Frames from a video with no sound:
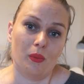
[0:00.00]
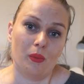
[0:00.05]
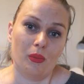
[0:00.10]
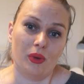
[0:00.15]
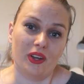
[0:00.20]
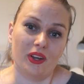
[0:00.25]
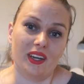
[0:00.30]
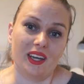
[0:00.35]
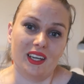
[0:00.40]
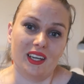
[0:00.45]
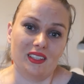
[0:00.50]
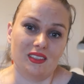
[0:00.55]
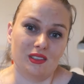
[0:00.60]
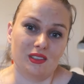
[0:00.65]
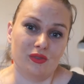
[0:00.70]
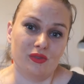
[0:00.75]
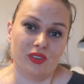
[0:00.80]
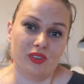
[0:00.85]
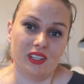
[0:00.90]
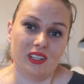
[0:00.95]
But I
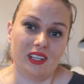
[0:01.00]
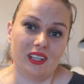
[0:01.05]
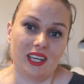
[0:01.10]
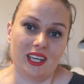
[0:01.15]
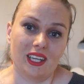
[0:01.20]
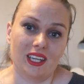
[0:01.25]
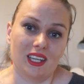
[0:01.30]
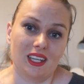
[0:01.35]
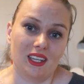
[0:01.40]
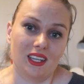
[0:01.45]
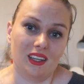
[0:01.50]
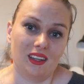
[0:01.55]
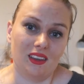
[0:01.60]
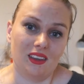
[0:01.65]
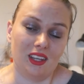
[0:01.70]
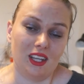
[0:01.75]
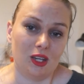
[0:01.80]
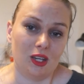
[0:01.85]
just feel like the